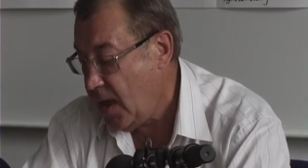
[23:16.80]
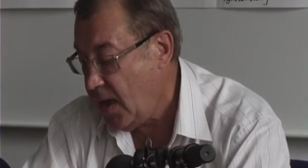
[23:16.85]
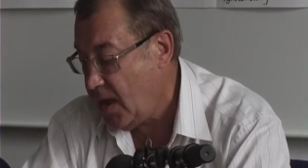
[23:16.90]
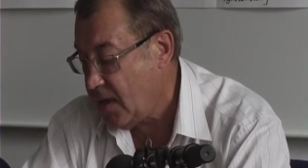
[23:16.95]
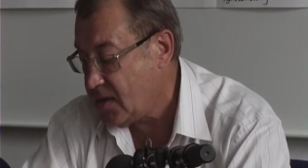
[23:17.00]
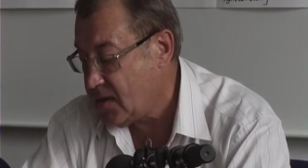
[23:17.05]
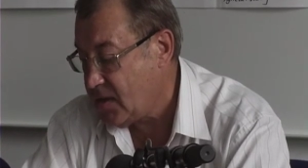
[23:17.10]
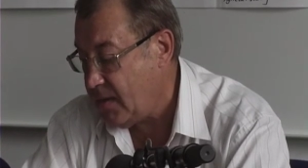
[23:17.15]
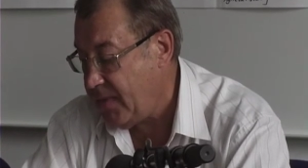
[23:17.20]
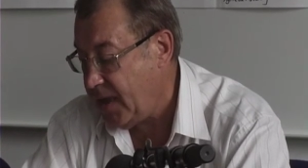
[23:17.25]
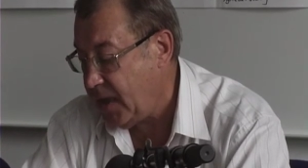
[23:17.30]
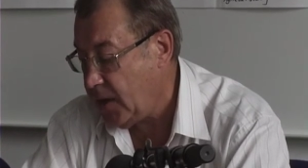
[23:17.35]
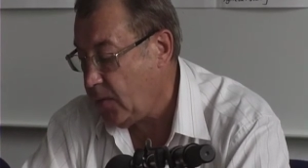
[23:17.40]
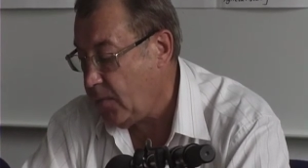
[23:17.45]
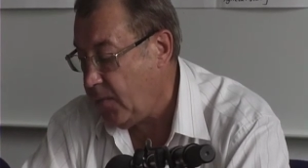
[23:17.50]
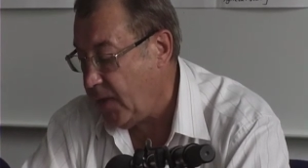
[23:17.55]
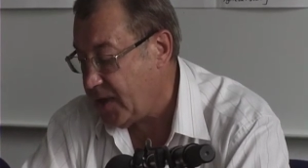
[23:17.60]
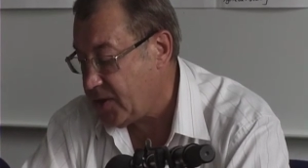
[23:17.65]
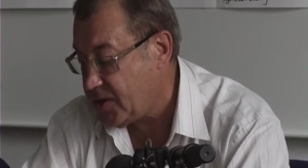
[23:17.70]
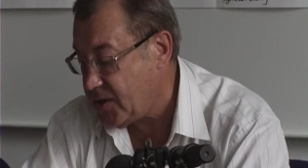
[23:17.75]
The main
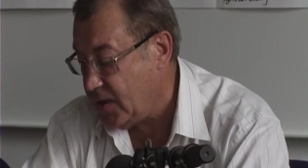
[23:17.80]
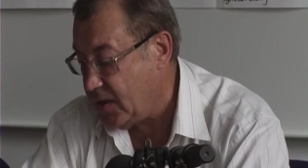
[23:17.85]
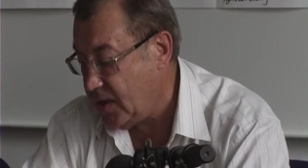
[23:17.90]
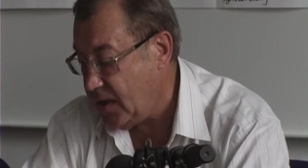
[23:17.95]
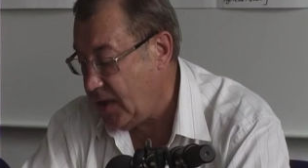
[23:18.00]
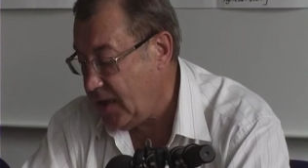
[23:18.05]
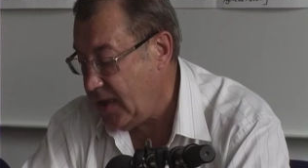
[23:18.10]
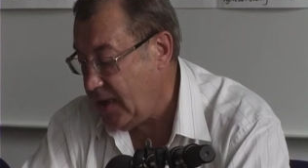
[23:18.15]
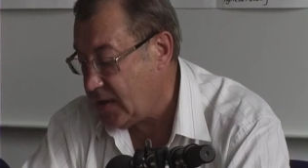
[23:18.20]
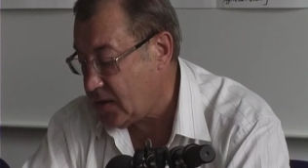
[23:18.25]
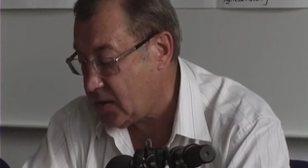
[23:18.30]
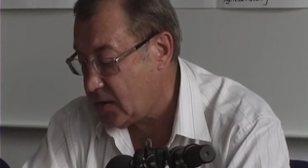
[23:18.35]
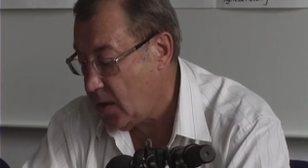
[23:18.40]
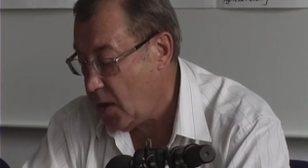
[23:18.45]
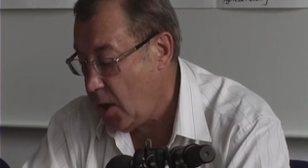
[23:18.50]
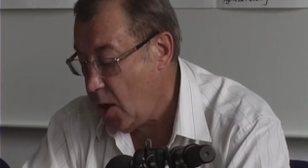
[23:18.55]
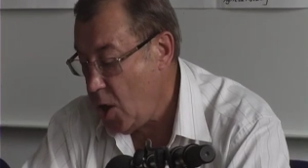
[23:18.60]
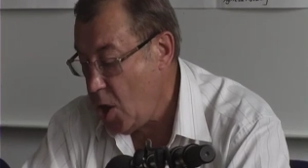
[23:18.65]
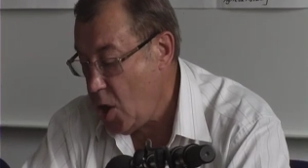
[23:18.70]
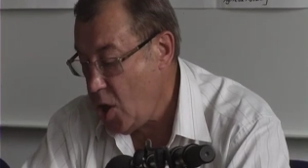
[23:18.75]
question is,
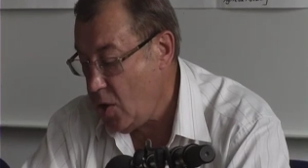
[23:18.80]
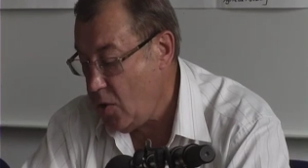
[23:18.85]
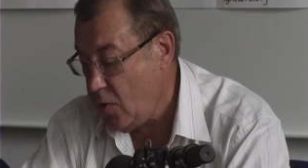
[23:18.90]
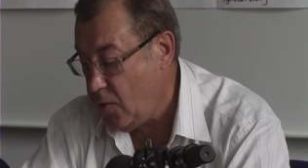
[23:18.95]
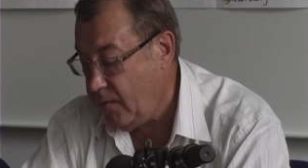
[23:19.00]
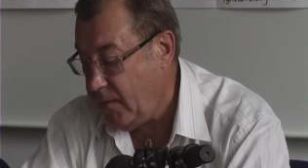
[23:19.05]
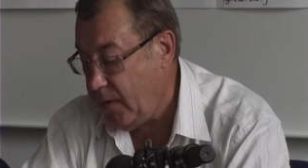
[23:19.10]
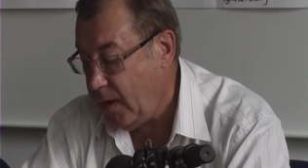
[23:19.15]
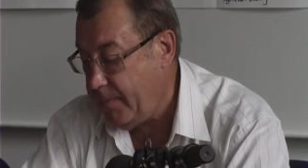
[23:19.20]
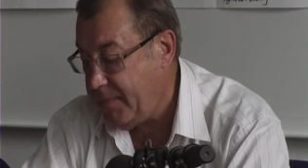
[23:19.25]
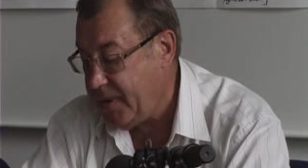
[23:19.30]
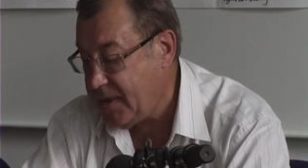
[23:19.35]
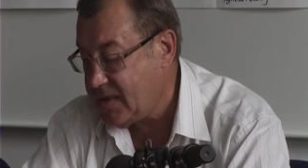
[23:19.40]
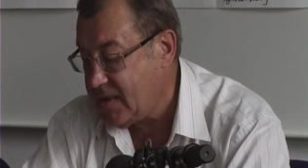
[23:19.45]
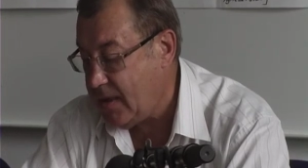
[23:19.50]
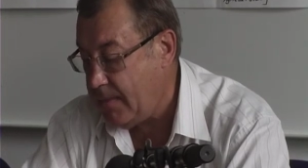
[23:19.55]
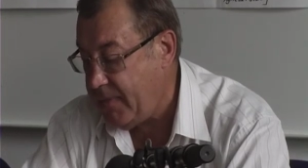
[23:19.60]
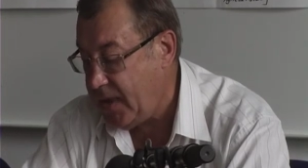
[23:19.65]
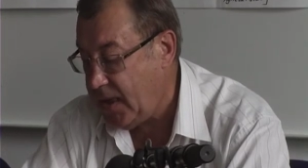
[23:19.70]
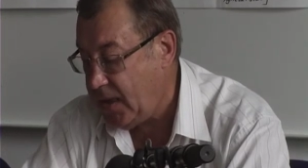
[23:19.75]
who will be
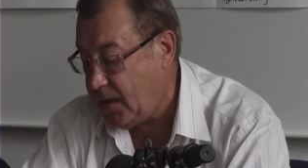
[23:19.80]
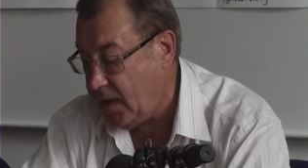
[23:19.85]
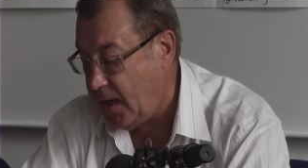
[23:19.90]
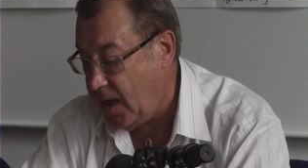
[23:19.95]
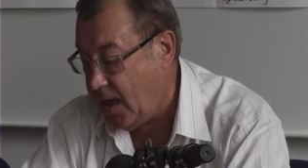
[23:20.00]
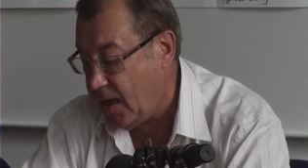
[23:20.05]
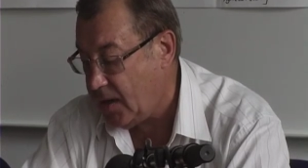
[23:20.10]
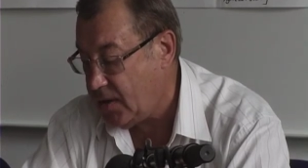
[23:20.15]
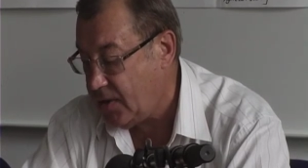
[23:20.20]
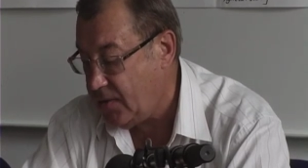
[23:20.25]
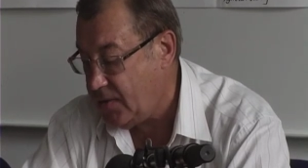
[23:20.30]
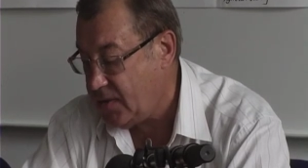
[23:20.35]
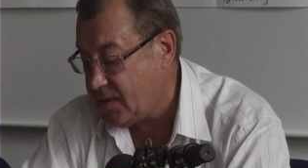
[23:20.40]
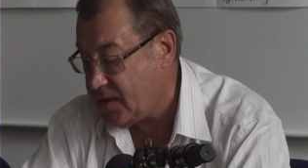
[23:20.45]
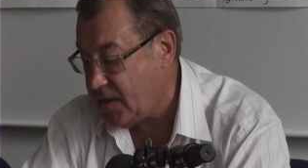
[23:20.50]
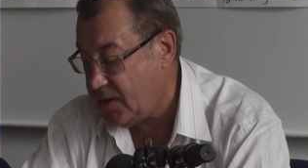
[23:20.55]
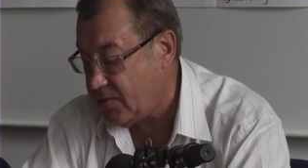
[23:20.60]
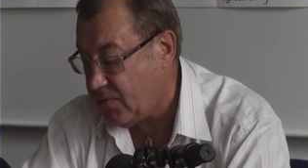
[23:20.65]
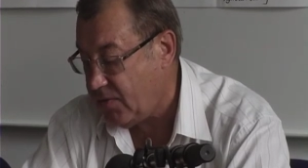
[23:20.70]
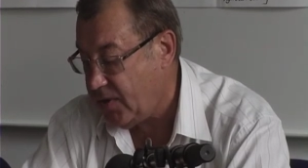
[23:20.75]
the main actor in
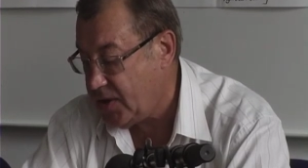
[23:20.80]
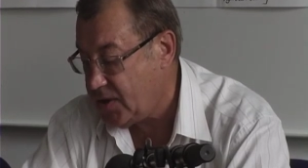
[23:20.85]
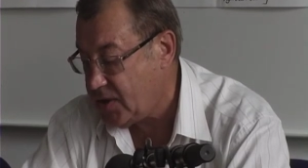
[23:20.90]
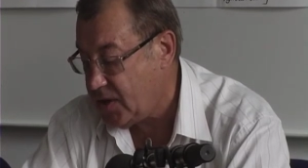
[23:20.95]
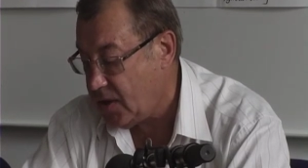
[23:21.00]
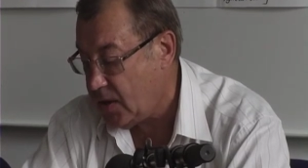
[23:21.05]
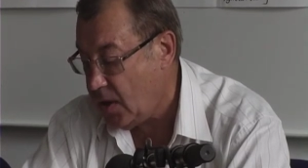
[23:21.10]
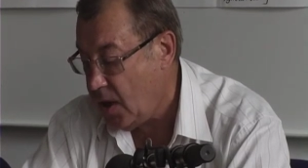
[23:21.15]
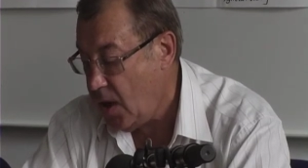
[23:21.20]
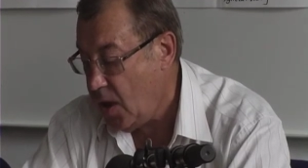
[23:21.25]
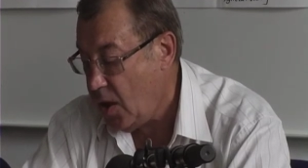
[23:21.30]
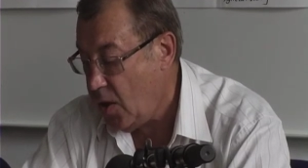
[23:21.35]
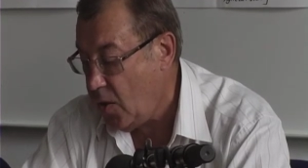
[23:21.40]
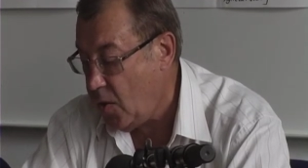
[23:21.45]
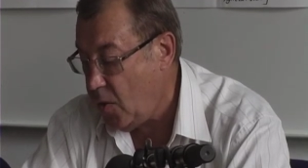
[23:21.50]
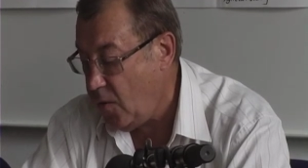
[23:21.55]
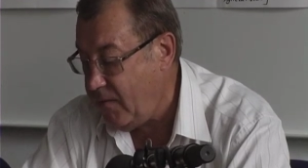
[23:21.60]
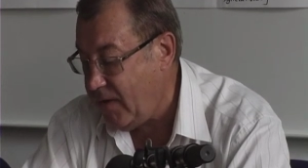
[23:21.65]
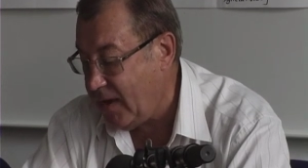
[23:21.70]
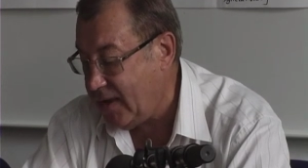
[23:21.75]
that region?
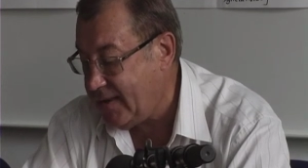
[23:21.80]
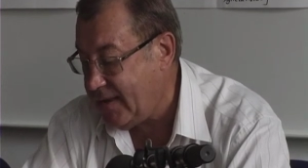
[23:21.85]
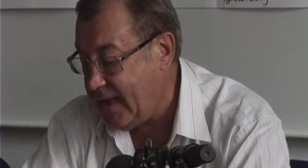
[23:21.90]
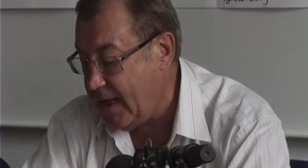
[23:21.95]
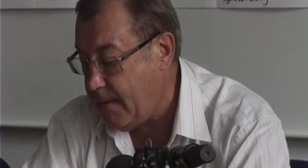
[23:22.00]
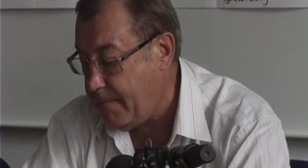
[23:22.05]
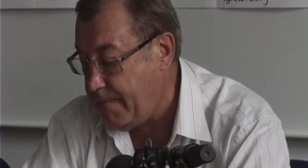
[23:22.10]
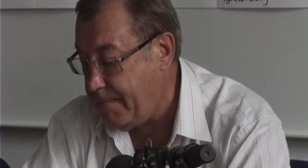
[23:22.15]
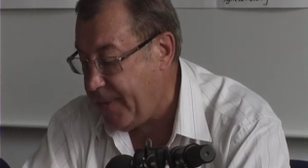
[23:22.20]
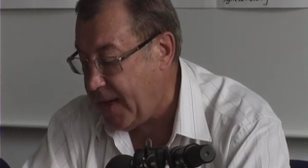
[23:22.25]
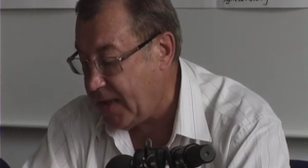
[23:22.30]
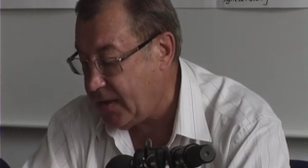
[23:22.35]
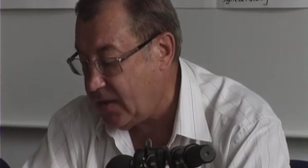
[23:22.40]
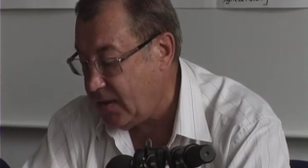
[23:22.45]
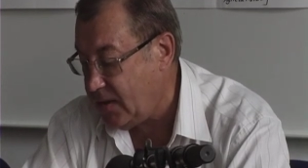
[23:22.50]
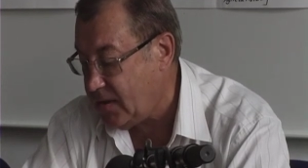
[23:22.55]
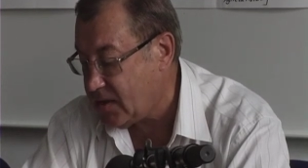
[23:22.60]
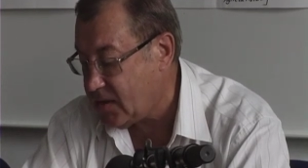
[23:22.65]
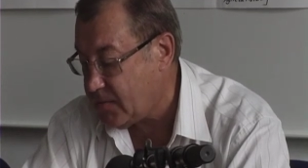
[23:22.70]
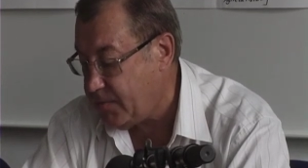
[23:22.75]
Who will take part
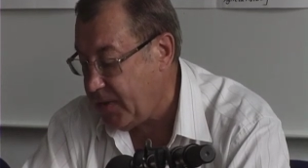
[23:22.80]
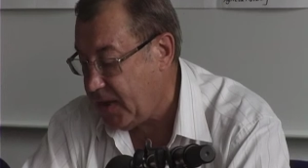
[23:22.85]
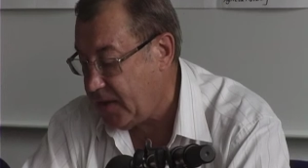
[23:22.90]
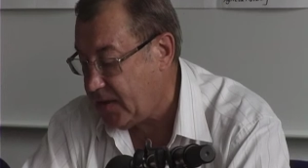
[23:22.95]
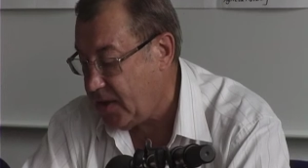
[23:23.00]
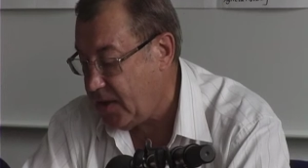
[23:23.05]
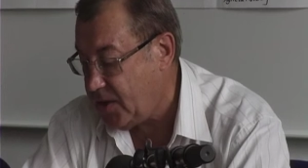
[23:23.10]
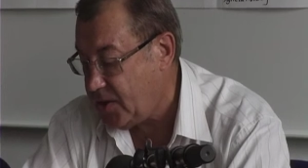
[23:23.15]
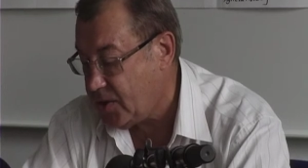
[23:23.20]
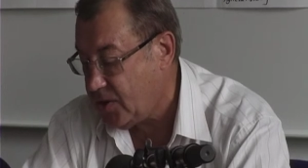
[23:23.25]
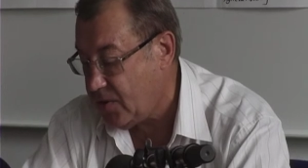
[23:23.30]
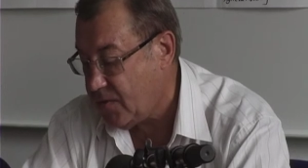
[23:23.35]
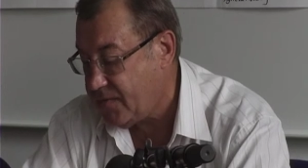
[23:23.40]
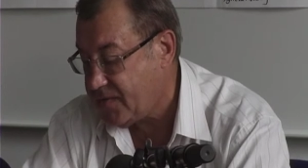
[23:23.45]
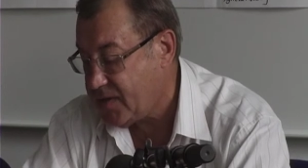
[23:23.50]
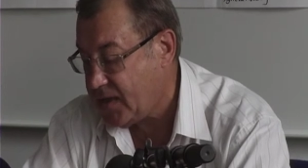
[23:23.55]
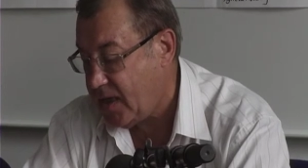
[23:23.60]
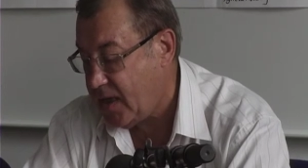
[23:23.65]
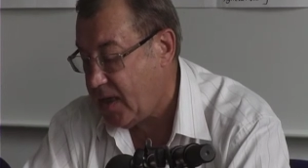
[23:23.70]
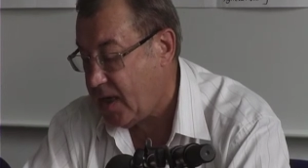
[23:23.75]
in exploitation of
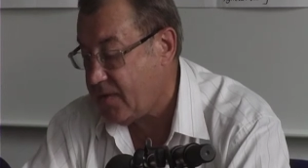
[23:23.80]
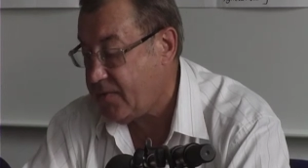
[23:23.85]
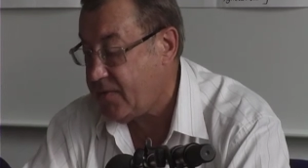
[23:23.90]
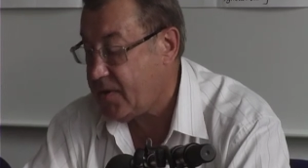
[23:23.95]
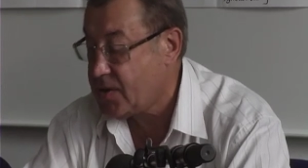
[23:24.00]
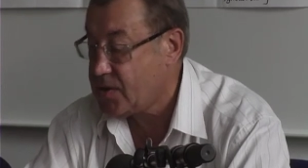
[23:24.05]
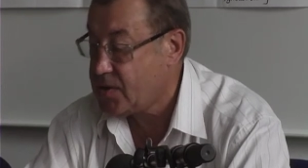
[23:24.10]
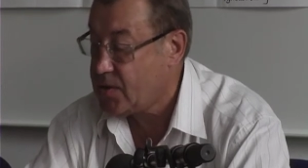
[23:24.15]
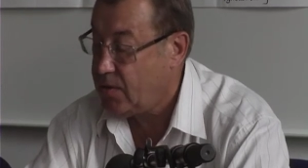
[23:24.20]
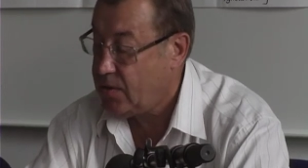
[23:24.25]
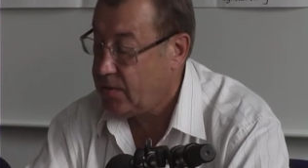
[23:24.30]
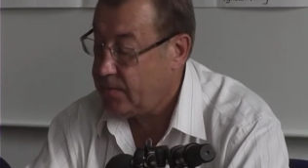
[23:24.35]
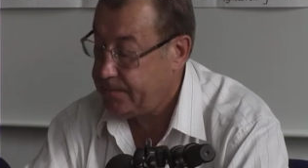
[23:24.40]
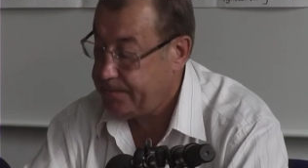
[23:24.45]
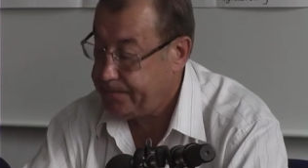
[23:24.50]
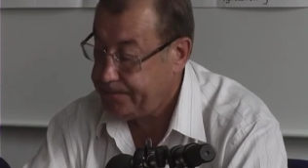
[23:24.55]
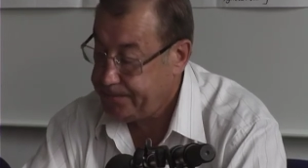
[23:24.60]
the Arctic zone?